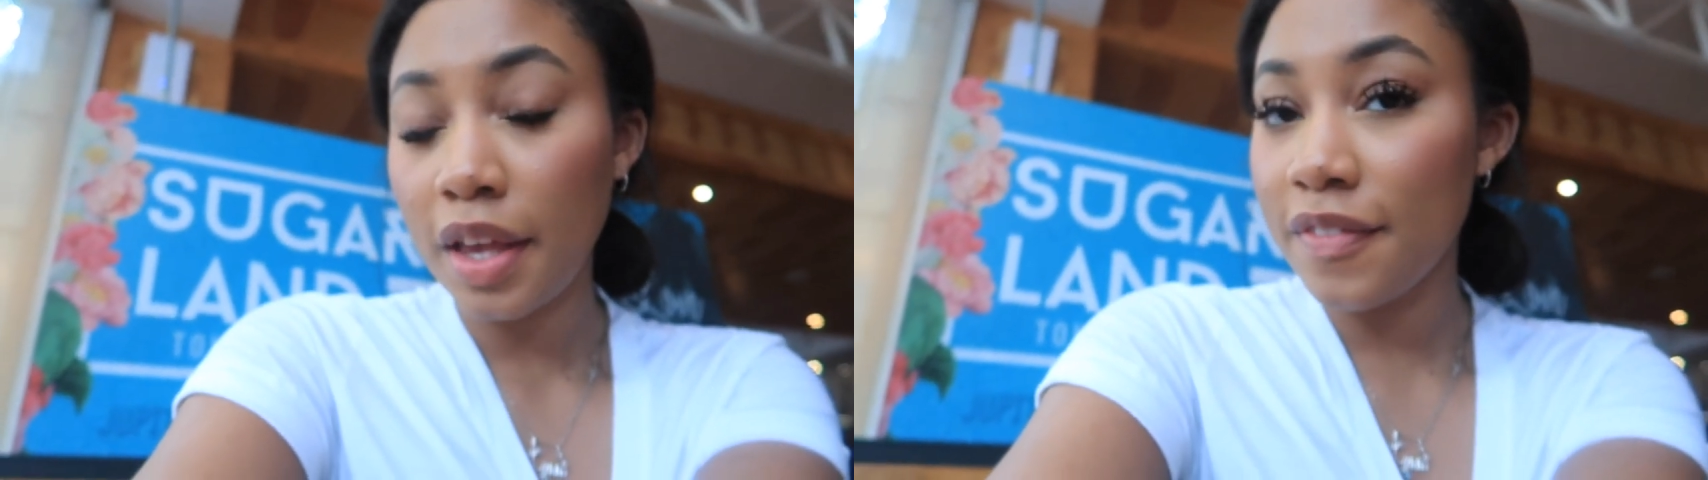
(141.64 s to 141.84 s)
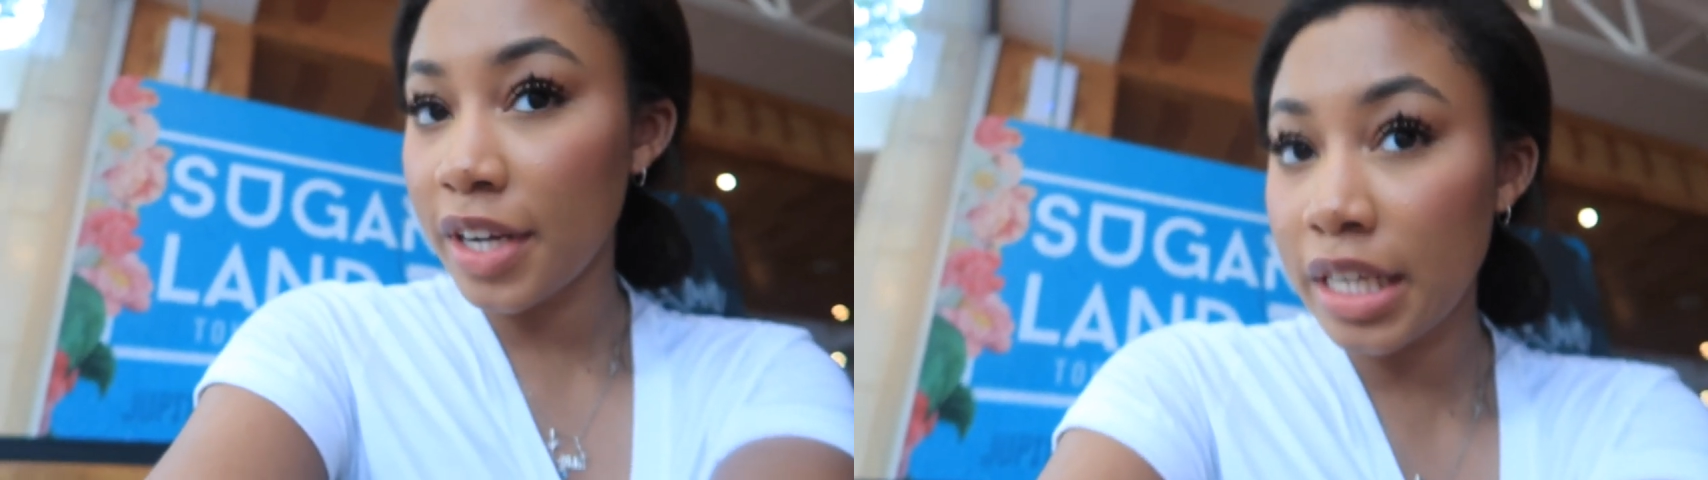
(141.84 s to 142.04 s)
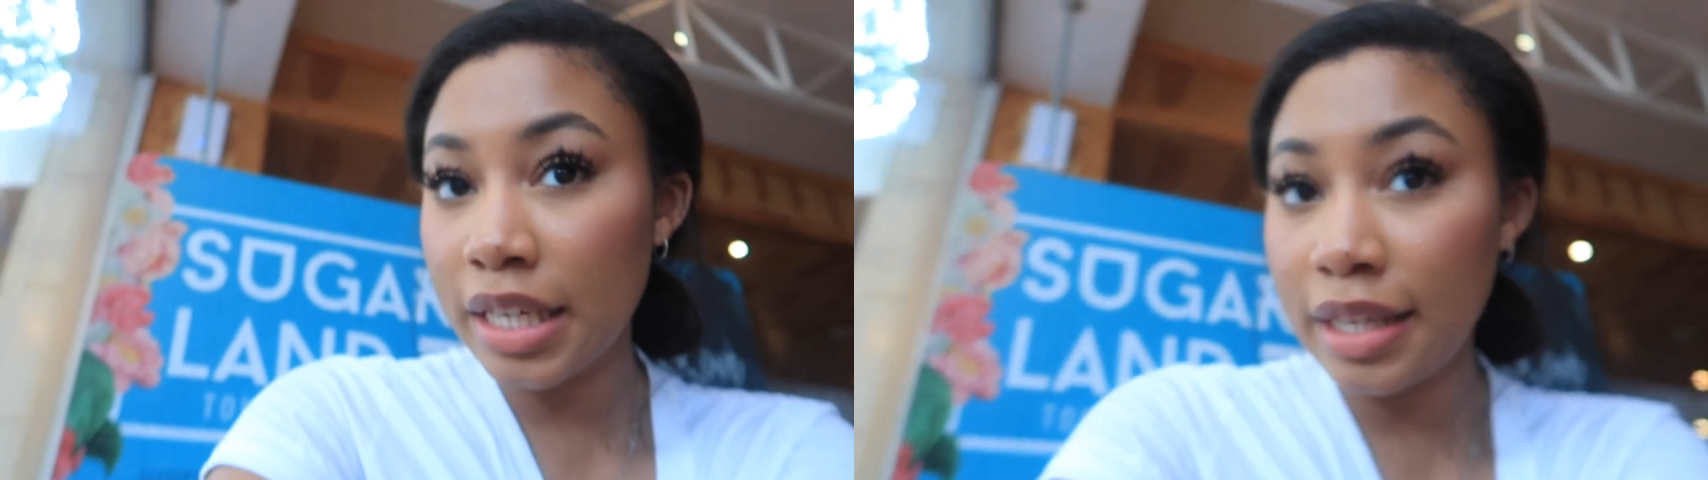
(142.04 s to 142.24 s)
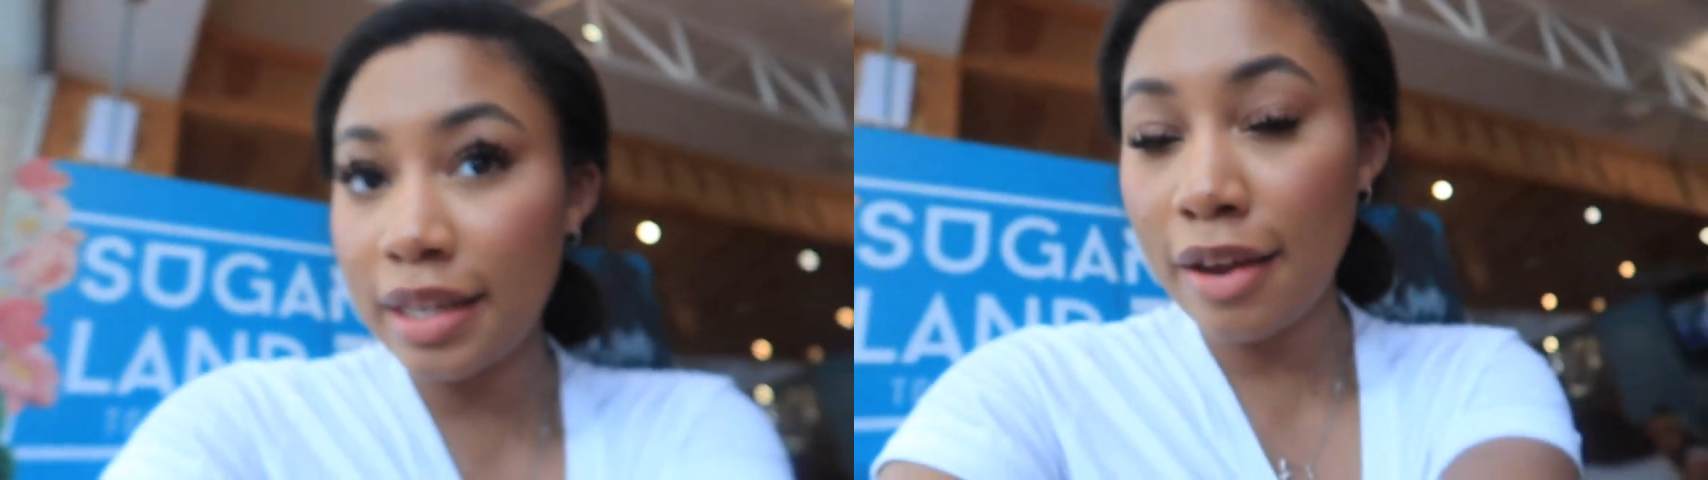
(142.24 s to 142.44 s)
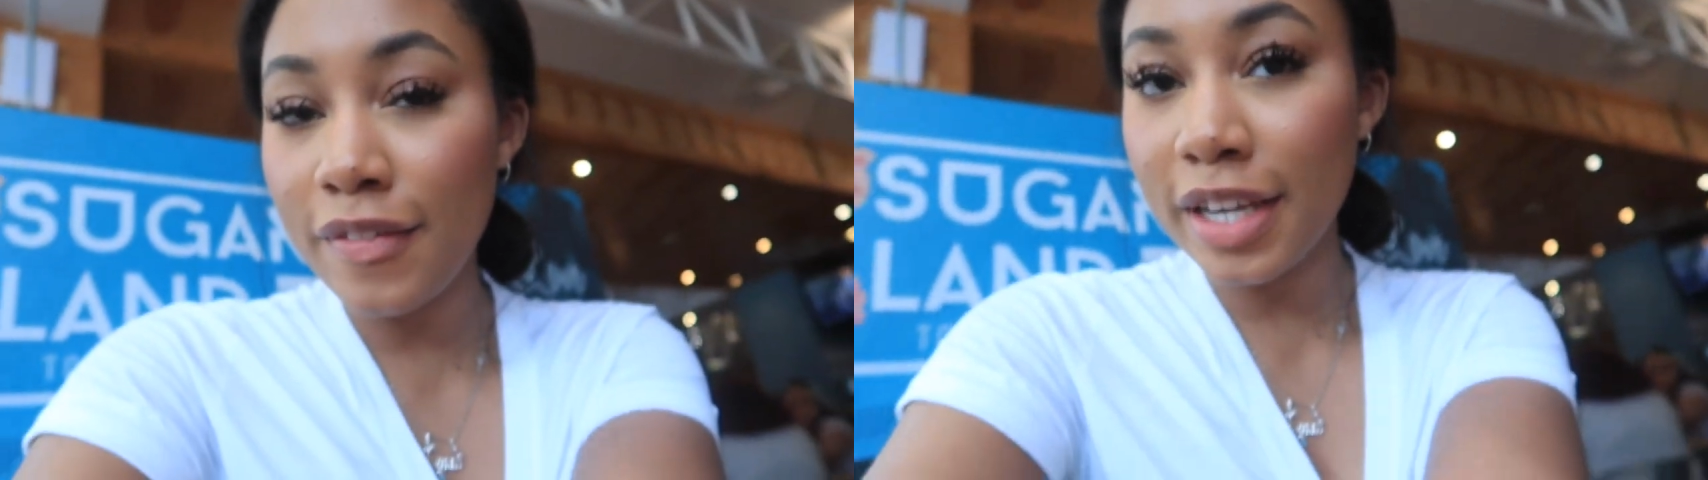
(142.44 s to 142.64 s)
Very
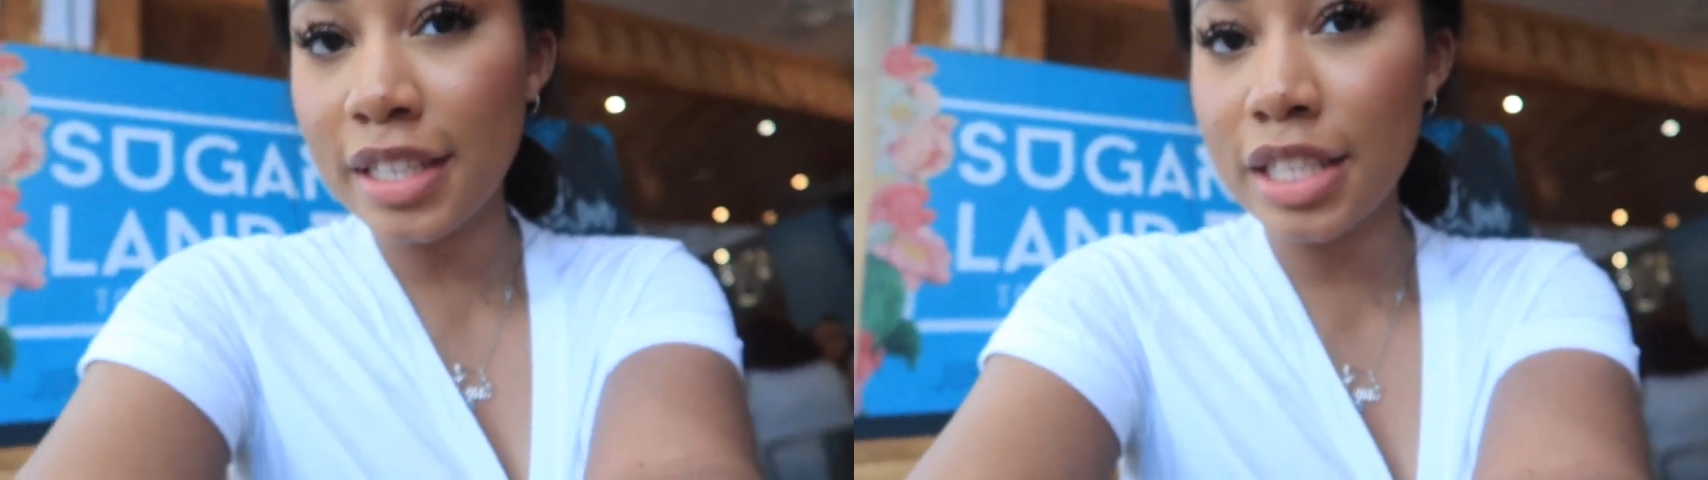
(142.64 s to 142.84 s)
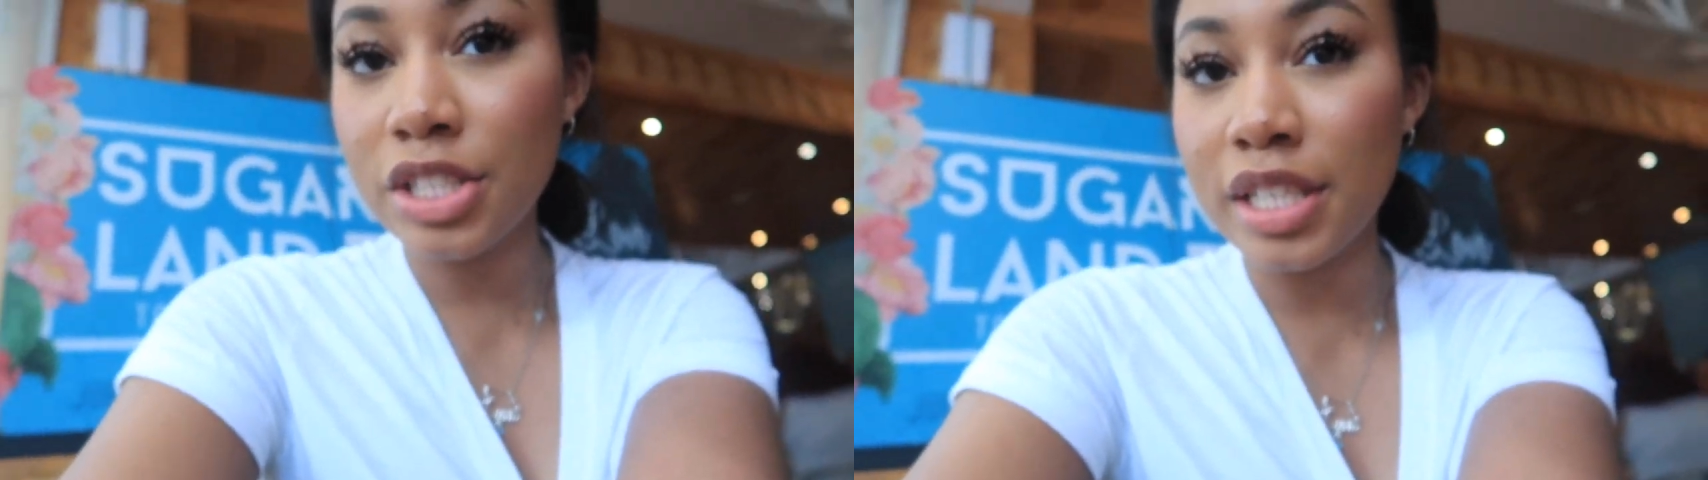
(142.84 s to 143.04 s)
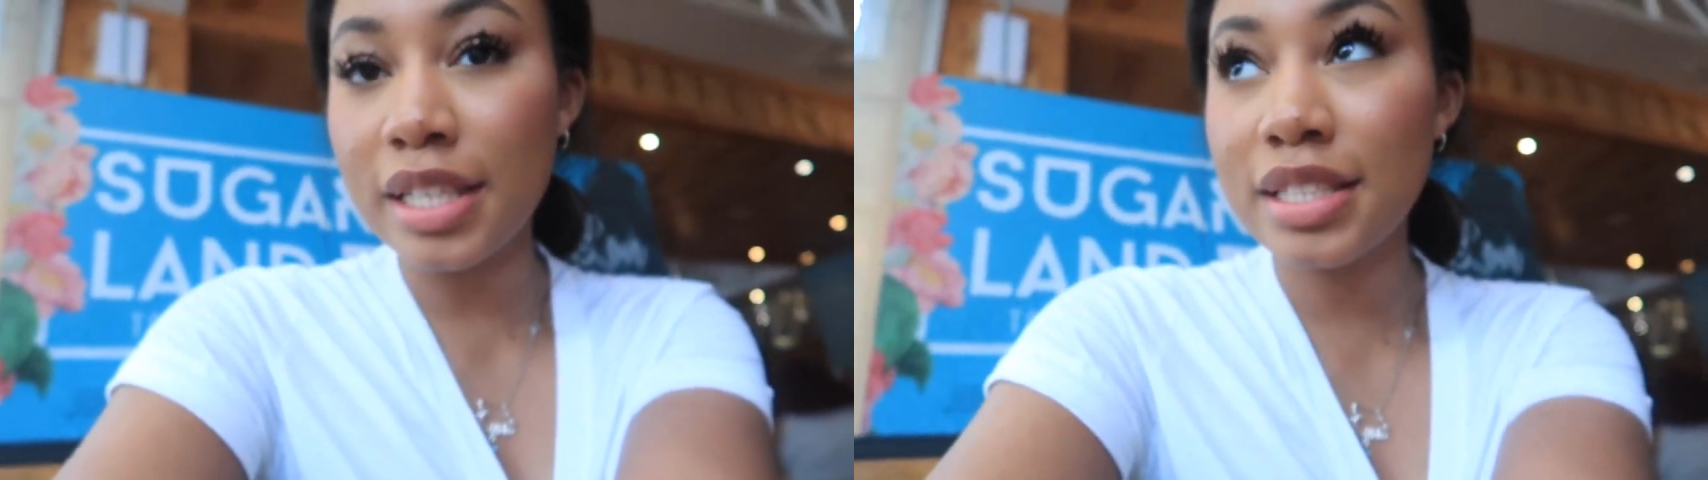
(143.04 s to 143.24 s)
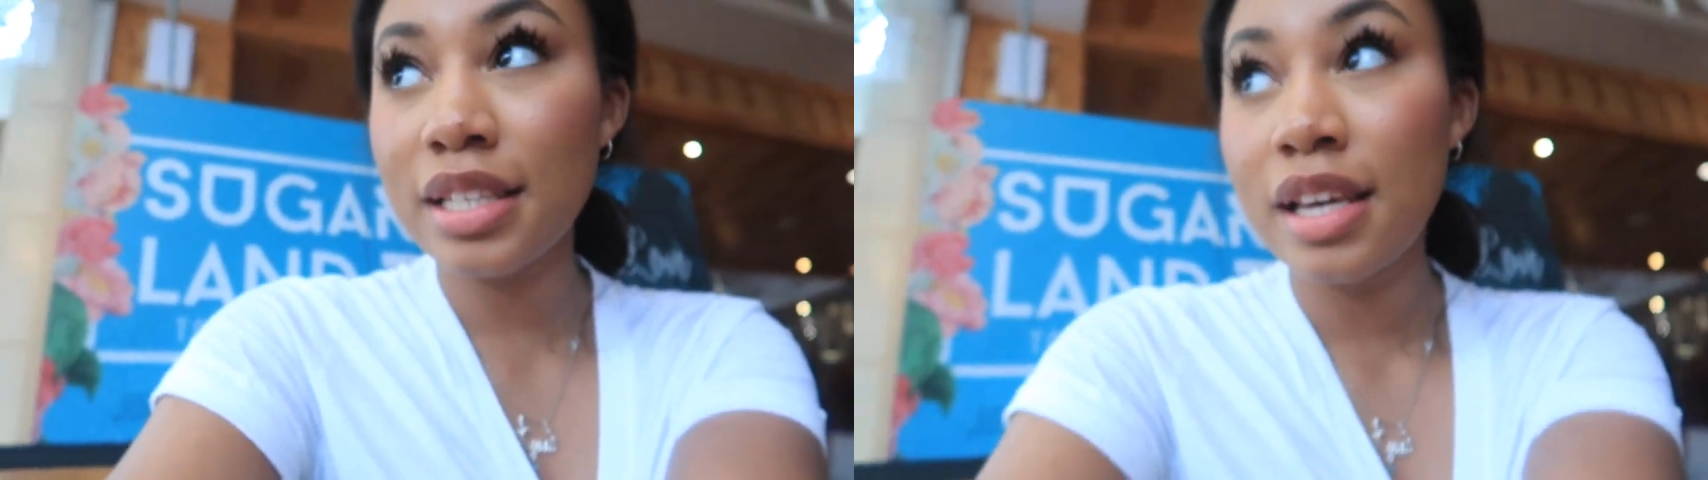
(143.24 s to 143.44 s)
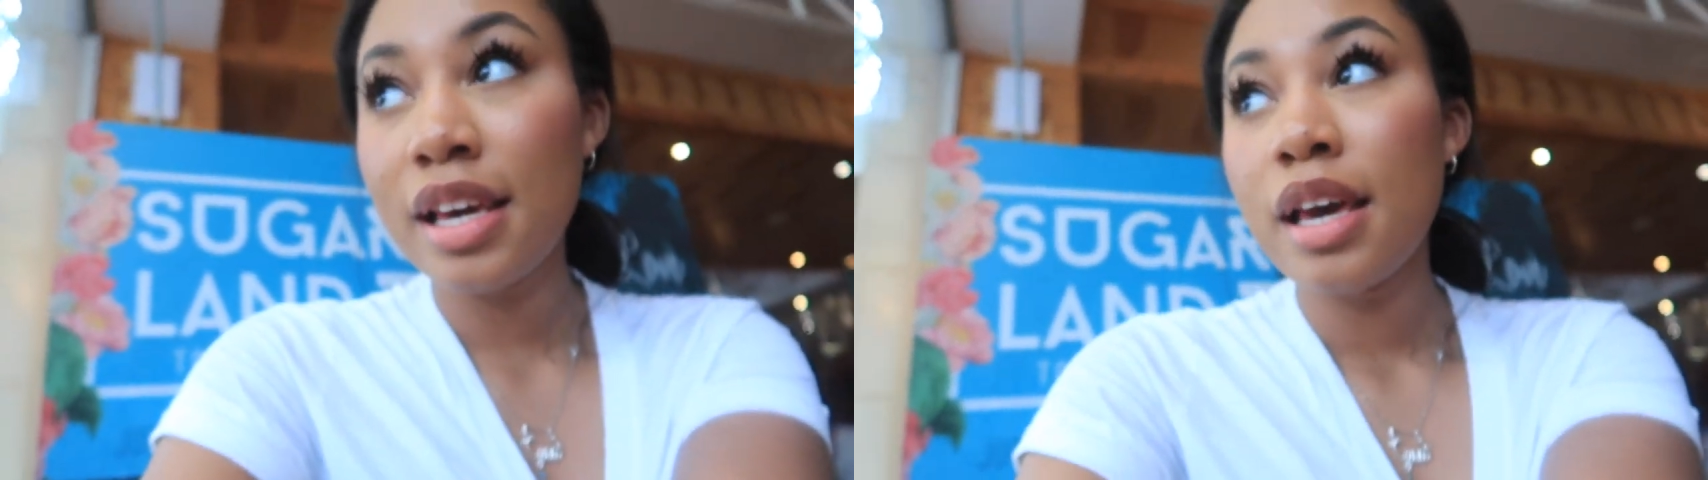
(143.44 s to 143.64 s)
good, very
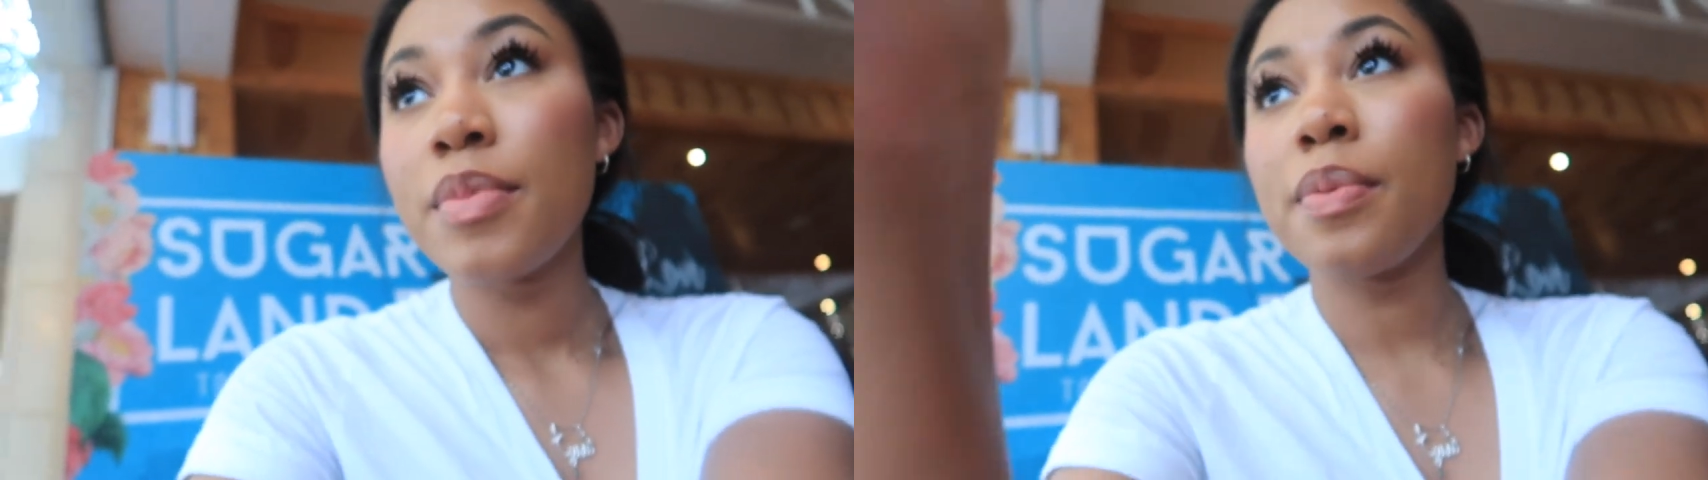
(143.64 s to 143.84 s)
delicious.